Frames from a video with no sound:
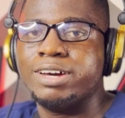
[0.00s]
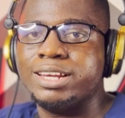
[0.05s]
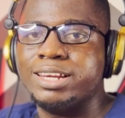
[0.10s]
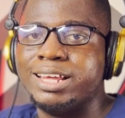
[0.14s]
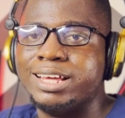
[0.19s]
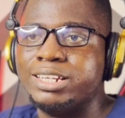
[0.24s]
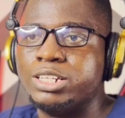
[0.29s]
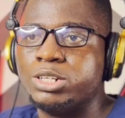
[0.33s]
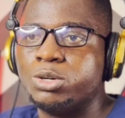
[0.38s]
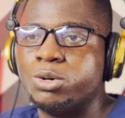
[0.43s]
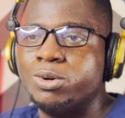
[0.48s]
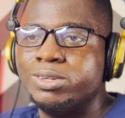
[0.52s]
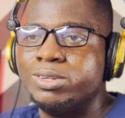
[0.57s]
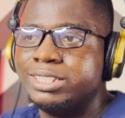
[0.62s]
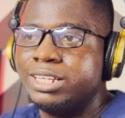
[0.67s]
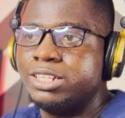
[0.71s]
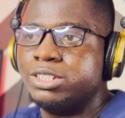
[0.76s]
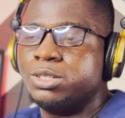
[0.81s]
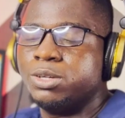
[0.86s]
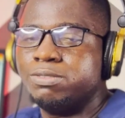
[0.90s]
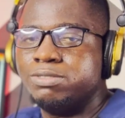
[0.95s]
that the
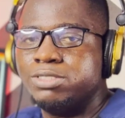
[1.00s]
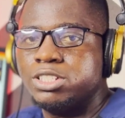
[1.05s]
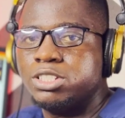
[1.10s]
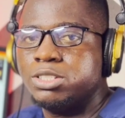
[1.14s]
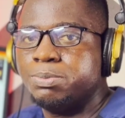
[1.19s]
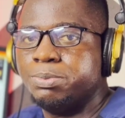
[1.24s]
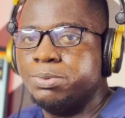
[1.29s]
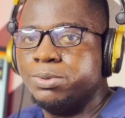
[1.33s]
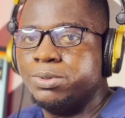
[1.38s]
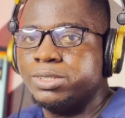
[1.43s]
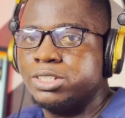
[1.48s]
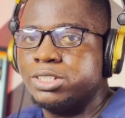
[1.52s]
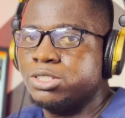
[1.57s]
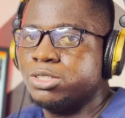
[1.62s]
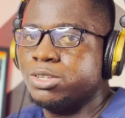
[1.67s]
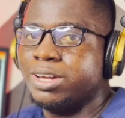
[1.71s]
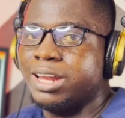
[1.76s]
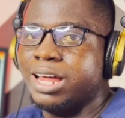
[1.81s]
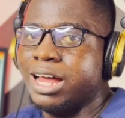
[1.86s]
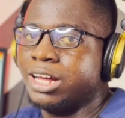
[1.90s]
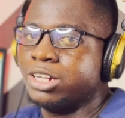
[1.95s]
content of this book is
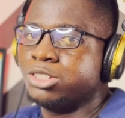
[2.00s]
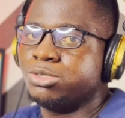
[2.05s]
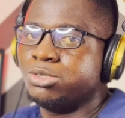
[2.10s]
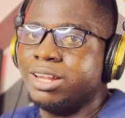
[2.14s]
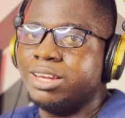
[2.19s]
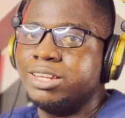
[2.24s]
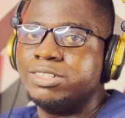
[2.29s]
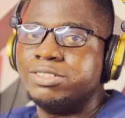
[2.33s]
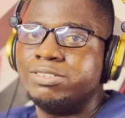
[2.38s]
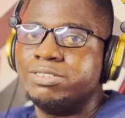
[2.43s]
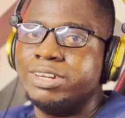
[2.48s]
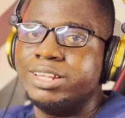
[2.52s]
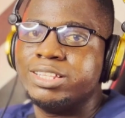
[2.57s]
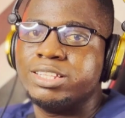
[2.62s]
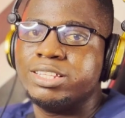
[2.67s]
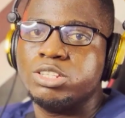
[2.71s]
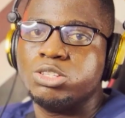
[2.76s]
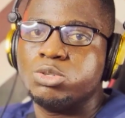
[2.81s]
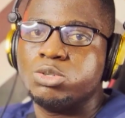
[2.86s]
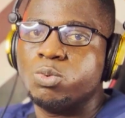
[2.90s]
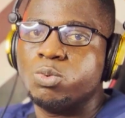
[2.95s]
not actually relating to